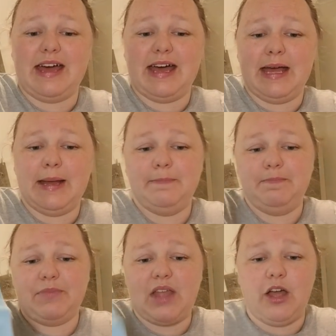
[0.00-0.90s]

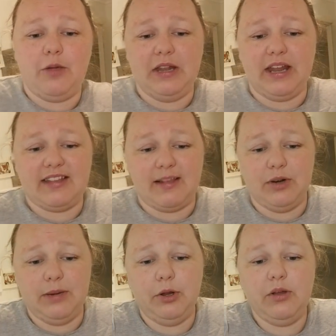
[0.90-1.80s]
Um, I hope you like this
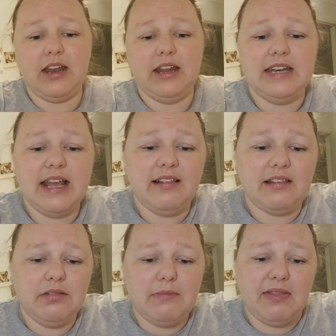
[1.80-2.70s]
pretty blue colour. Next
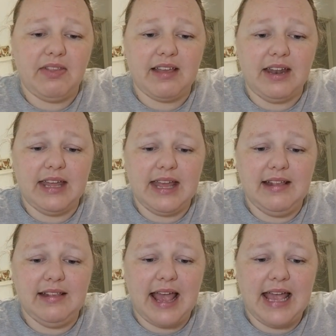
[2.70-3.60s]
month's colour
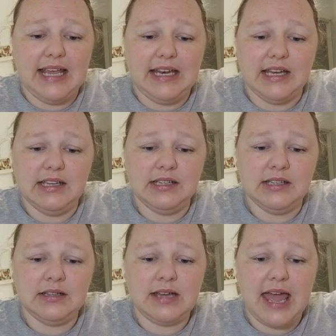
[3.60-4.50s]
is Aine.
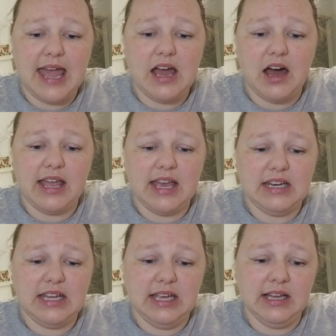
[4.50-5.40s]

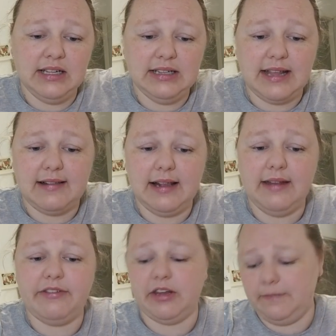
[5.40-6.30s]
A-I-N-E. Leslie
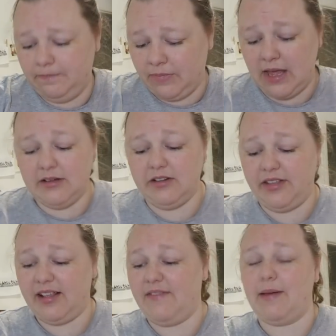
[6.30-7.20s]
Lovler, Under
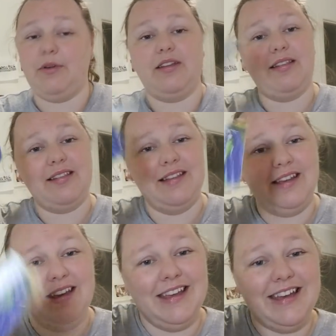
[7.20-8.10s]
the Sea Fabrics.
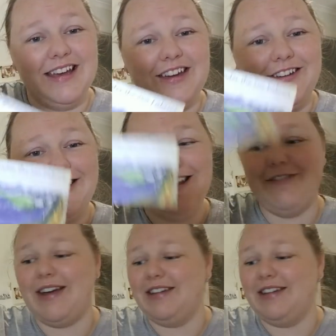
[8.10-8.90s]
Gotta love